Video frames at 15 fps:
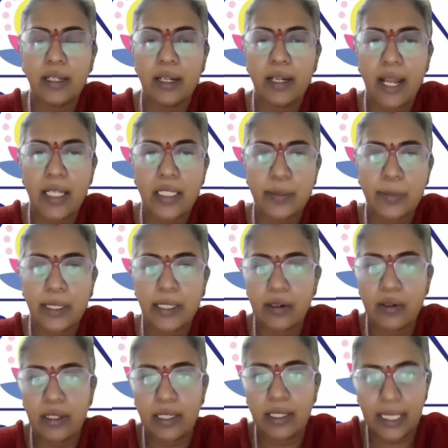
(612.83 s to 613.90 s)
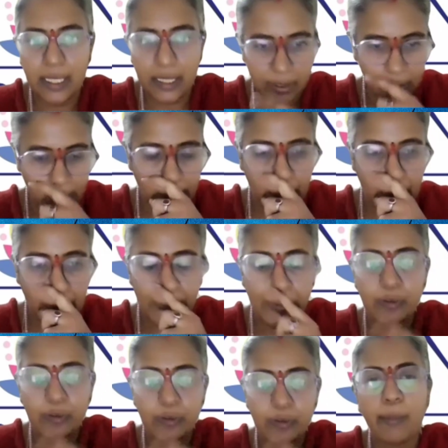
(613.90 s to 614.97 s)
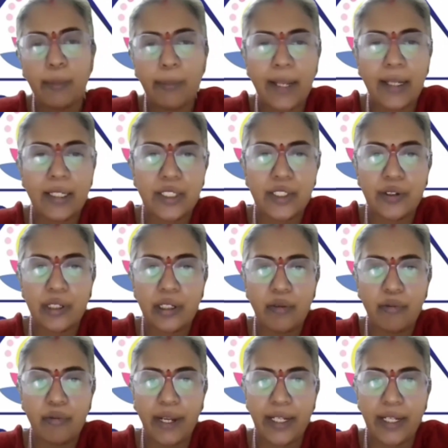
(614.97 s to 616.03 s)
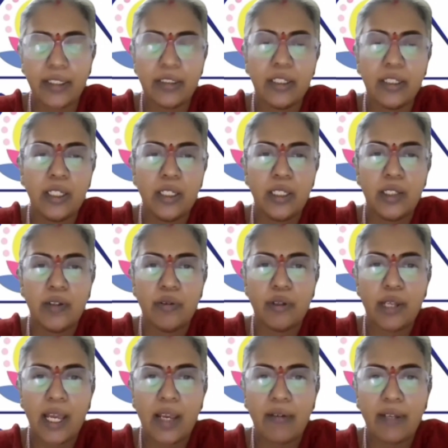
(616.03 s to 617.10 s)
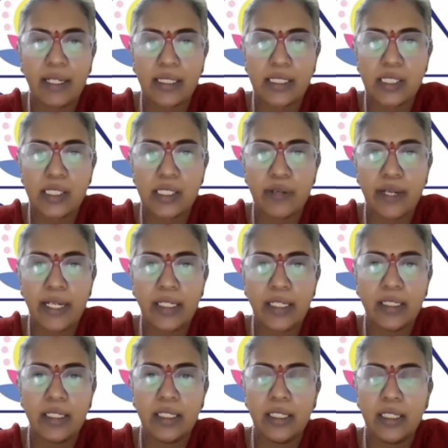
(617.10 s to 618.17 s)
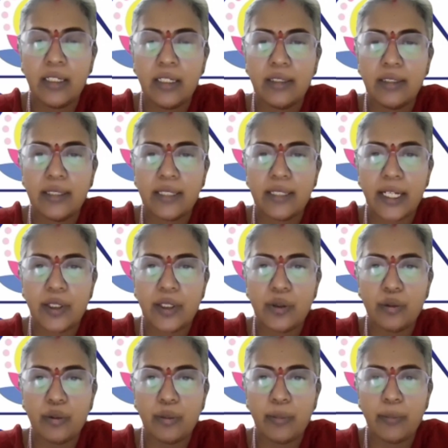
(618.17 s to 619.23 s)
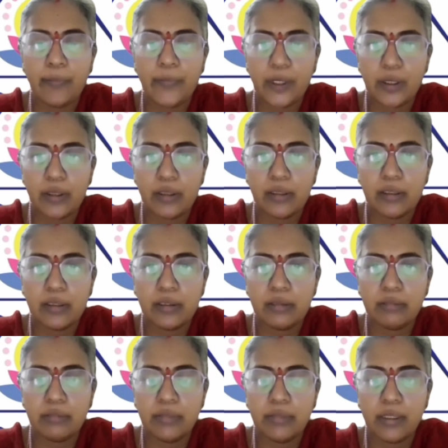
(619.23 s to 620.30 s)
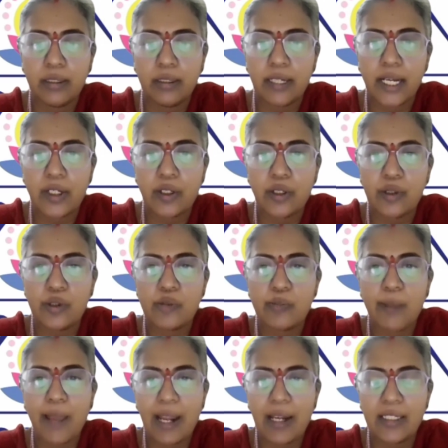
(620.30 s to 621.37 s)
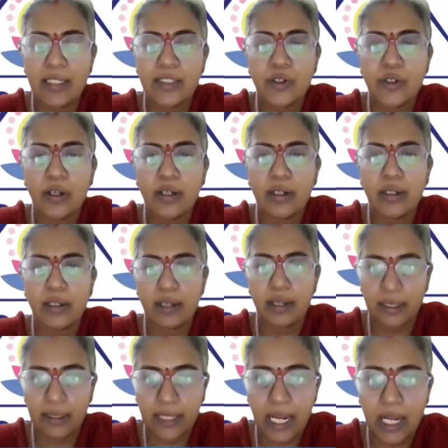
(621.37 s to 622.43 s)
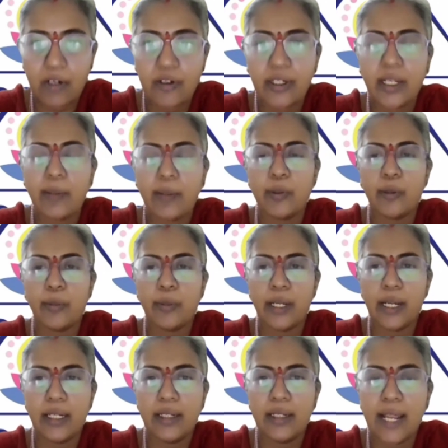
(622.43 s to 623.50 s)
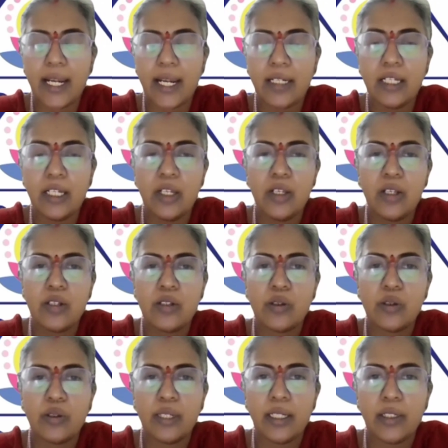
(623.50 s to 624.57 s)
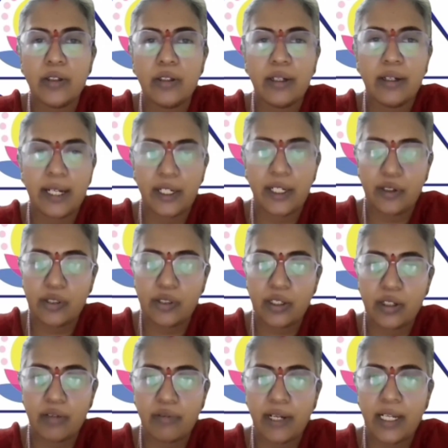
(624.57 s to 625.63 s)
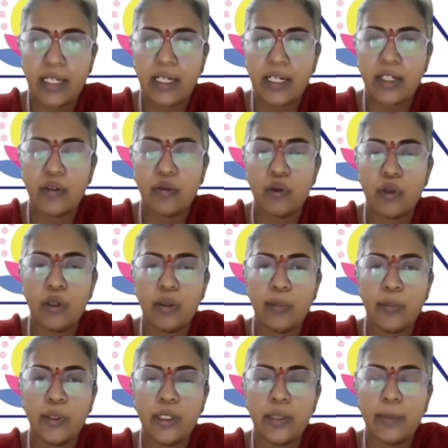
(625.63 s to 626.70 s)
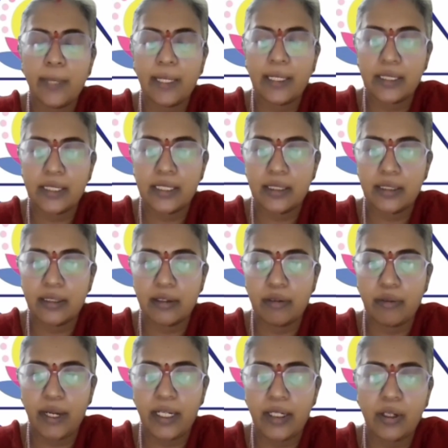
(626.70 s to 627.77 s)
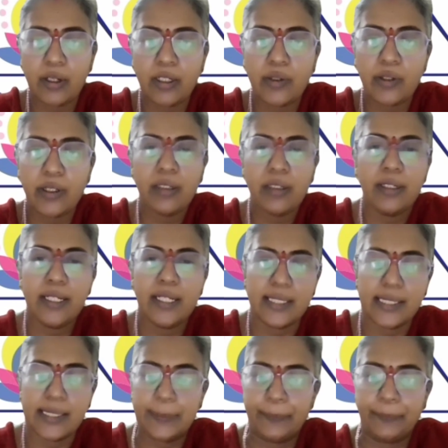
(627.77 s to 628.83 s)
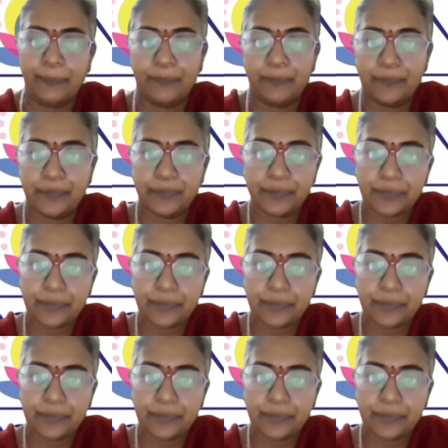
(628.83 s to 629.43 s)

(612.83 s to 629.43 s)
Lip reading: Okay. Last but not least, you have to manage your weight. If you have excess weight, try to try to use balanced or calorie appropriate diet so that you will reduce your weight and you won't put much weight on your knees.